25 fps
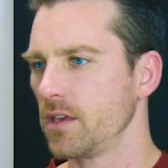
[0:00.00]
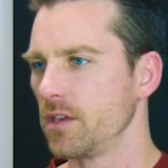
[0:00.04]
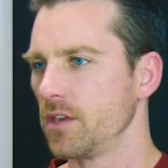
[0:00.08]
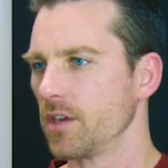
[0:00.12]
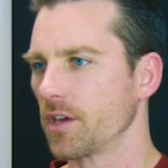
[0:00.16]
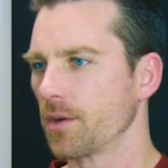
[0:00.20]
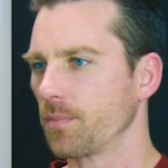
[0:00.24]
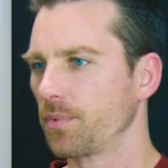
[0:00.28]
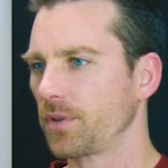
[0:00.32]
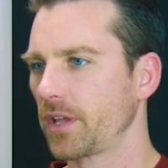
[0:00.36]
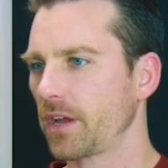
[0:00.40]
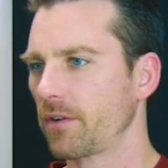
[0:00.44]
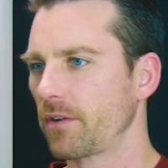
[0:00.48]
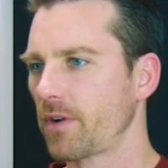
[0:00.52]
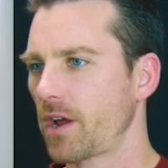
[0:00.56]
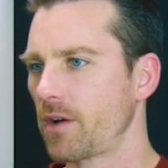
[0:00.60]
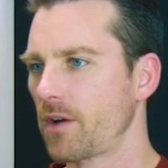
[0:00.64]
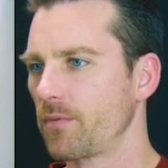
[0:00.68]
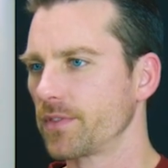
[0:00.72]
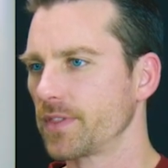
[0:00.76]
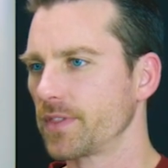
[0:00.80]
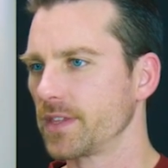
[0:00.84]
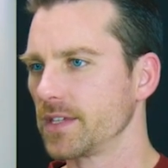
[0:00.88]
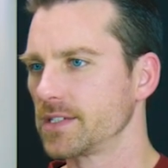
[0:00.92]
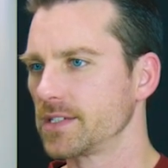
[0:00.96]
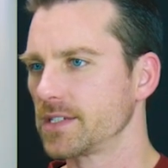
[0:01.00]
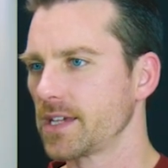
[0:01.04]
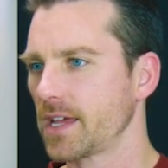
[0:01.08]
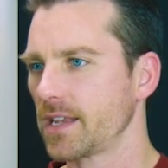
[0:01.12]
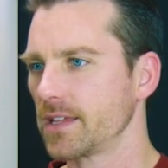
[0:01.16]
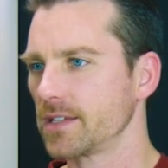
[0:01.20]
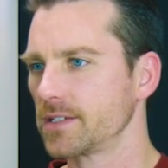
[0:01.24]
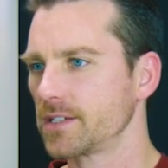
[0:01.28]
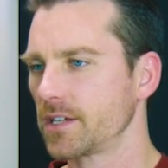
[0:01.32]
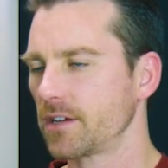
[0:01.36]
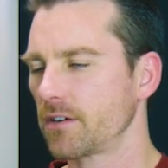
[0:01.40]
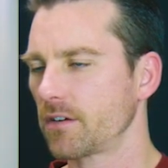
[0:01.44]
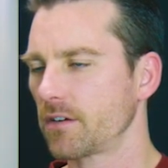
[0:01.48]
You can play around with these
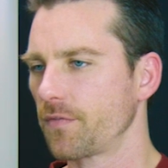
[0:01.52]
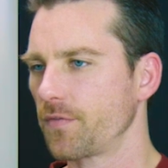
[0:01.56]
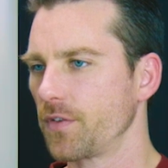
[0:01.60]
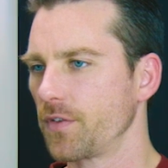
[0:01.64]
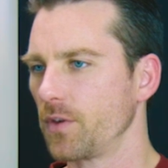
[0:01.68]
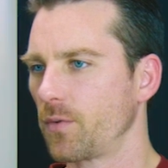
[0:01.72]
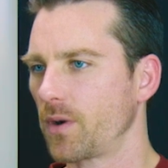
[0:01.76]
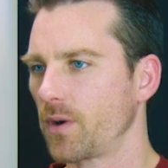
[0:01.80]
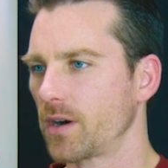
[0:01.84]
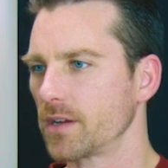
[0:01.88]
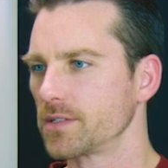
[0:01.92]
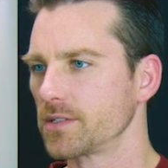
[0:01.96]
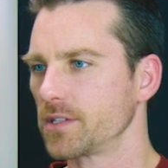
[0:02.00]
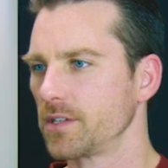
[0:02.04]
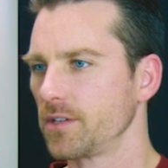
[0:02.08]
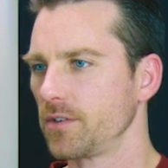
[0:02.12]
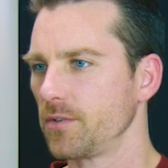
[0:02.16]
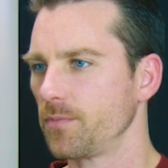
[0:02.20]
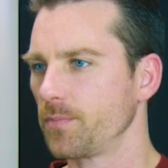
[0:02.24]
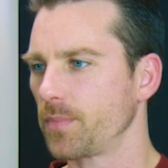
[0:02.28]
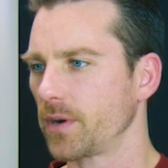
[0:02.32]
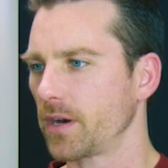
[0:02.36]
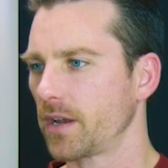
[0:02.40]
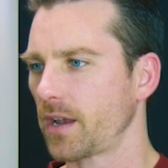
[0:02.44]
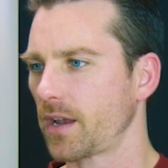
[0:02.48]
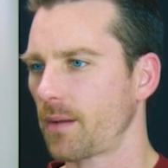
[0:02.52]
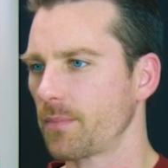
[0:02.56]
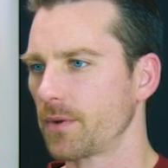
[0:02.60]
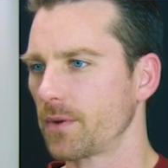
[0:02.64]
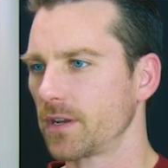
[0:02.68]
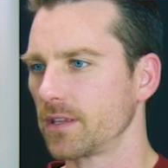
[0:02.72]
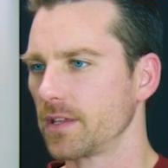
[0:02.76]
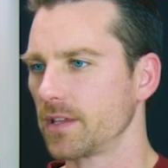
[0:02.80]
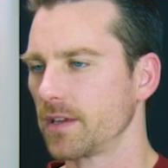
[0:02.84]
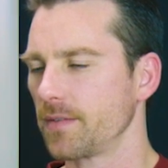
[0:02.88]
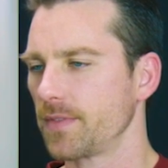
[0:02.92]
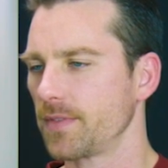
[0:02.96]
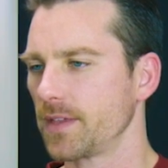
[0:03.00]
settings here if you want to, but I'm going to
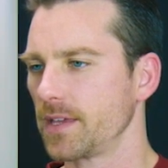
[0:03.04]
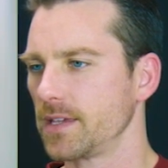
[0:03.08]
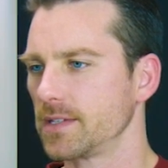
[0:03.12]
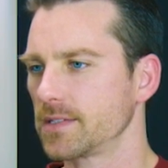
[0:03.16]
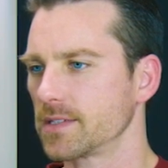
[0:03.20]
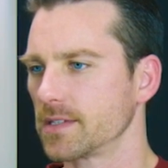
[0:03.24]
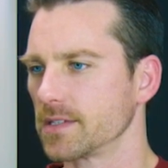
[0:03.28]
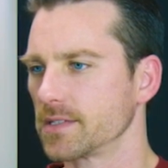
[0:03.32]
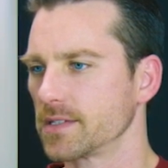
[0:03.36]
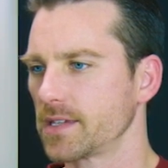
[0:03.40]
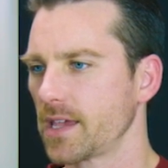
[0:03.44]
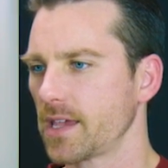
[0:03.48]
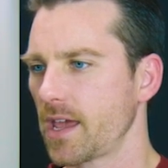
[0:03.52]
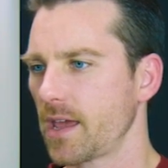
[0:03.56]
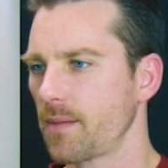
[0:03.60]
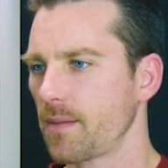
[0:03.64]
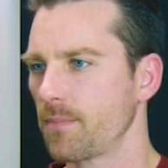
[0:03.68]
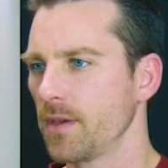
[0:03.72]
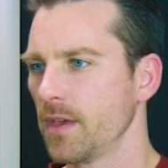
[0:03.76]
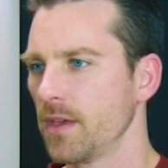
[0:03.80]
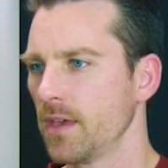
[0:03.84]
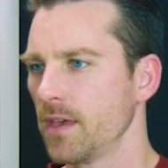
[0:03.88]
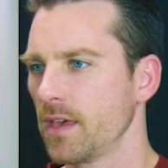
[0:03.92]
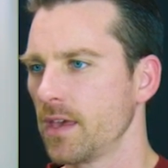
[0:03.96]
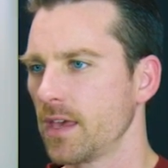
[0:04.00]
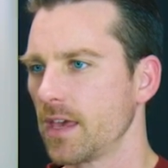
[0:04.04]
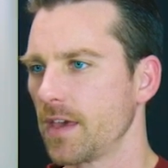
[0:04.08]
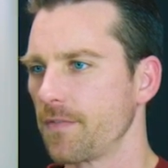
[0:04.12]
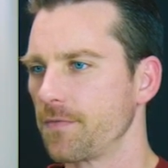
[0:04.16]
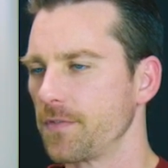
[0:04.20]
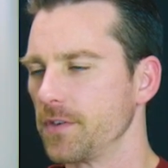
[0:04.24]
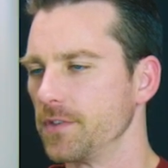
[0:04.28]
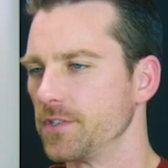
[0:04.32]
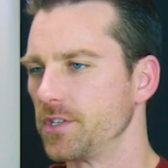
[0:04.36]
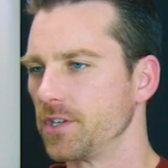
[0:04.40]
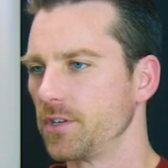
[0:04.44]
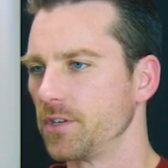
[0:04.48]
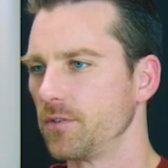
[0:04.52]
leave these the same. If
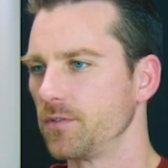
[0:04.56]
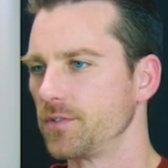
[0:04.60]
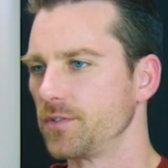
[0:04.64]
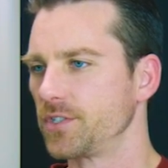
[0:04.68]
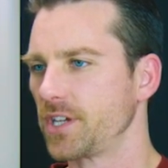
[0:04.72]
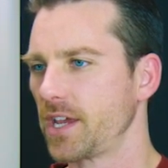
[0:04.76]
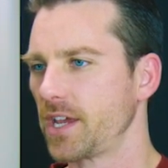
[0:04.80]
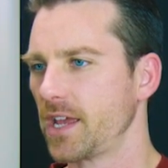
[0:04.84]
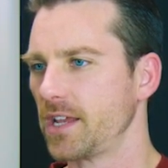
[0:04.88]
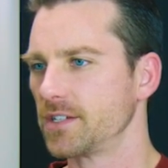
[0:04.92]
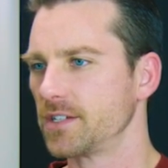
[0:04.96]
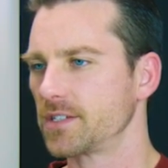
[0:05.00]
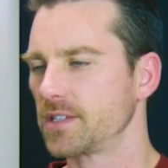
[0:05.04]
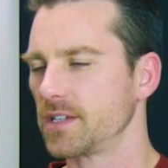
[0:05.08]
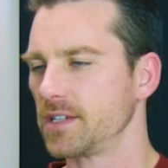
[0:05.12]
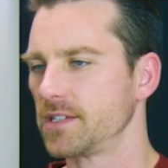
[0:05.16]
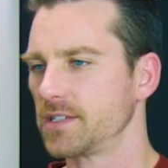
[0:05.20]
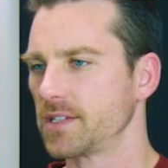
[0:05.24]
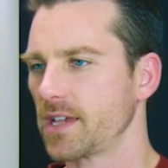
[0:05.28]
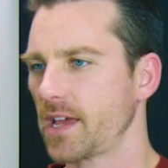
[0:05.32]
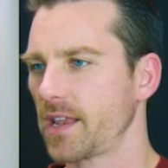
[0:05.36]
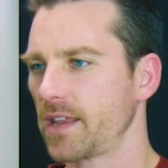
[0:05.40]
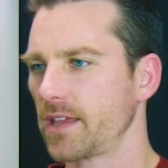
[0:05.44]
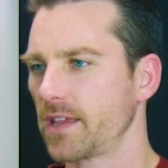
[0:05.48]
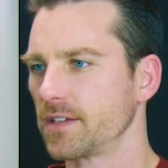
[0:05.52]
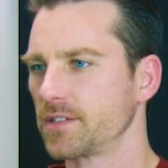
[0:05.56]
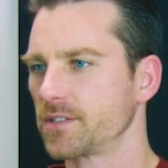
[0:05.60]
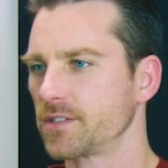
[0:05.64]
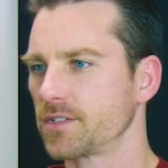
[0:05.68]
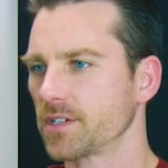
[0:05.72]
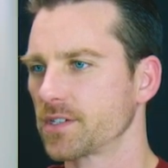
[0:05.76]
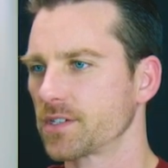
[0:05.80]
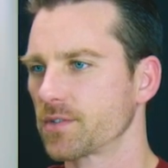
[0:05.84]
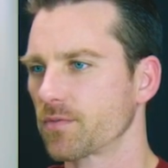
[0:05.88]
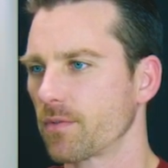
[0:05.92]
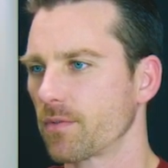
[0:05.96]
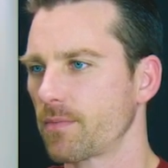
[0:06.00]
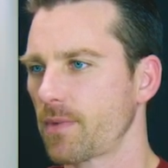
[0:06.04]
you do change these settings,
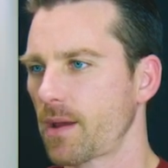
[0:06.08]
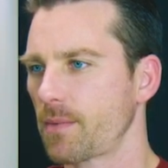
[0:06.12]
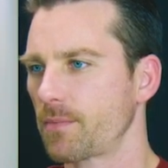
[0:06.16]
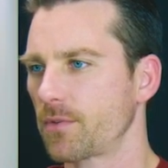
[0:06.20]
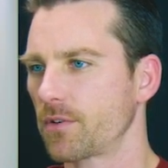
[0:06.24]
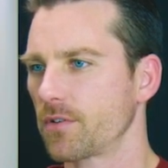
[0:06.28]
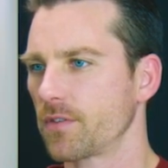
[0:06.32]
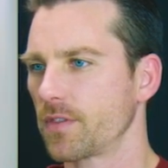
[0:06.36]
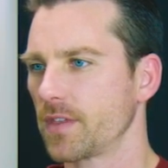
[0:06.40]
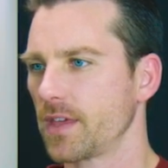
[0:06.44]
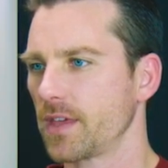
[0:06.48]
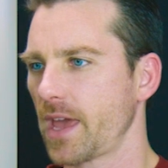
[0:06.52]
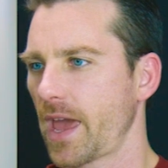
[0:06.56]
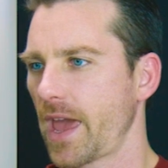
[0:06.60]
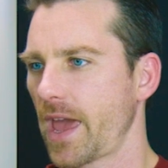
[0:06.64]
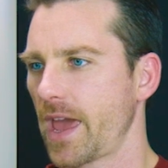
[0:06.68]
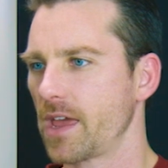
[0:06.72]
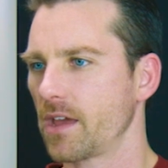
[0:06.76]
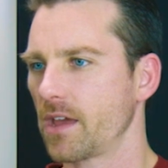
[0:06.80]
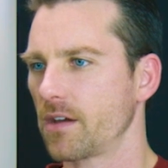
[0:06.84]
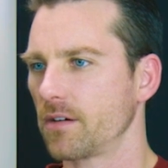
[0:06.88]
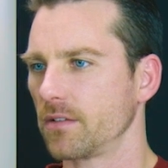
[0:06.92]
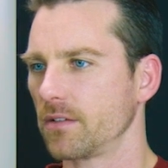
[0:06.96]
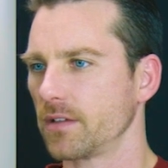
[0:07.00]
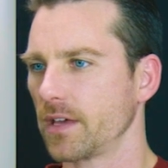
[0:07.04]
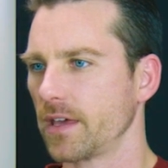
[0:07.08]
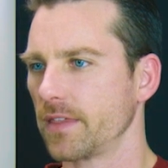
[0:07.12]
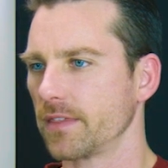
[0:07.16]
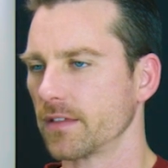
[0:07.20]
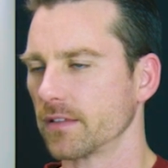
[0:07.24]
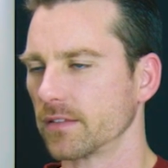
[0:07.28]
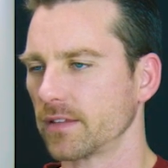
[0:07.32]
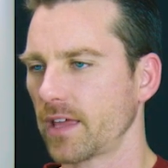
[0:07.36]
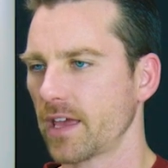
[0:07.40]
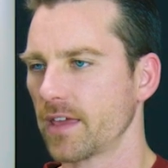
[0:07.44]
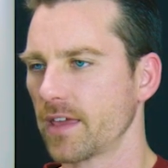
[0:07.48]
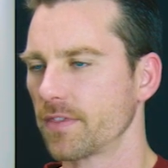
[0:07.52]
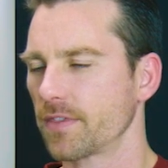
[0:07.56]
just remember the angle and the
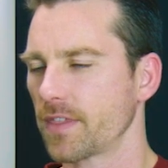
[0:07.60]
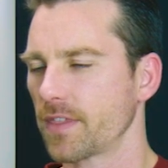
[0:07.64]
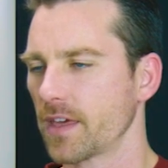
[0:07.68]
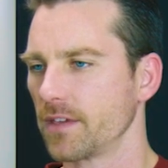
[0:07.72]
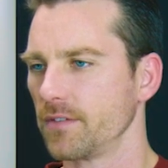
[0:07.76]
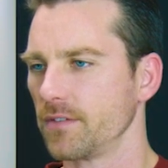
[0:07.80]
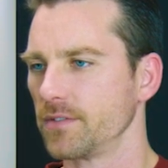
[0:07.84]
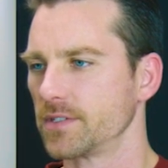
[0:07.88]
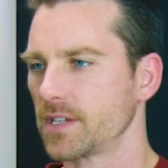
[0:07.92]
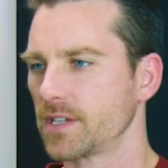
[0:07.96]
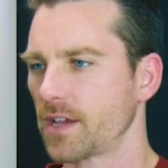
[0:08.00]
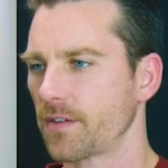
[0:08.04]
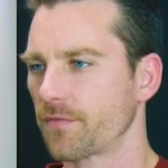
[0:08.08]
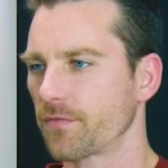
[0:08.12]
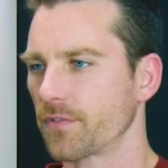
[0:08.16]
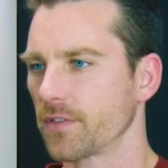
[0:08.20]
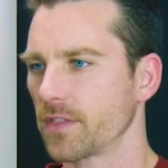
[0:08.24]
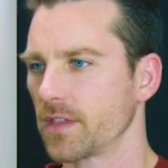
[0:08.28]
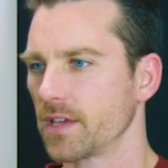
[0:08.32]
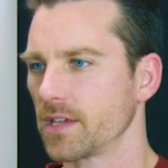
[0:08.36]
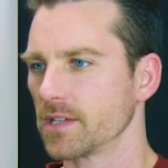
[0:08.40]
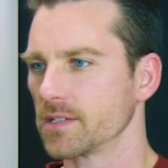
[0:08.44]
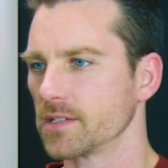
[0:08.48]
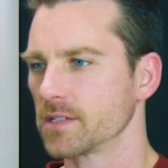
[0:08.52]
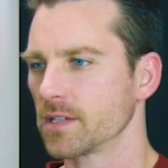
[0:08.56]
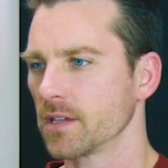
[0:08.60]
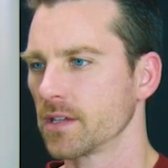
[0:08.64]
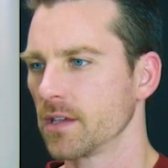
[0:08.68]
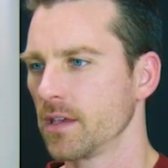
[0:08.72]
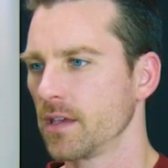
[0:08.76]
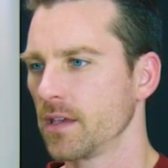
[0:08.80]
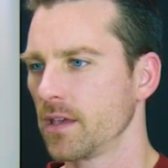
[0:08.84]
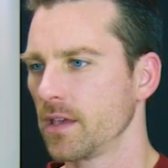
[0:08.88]
length that you set for this.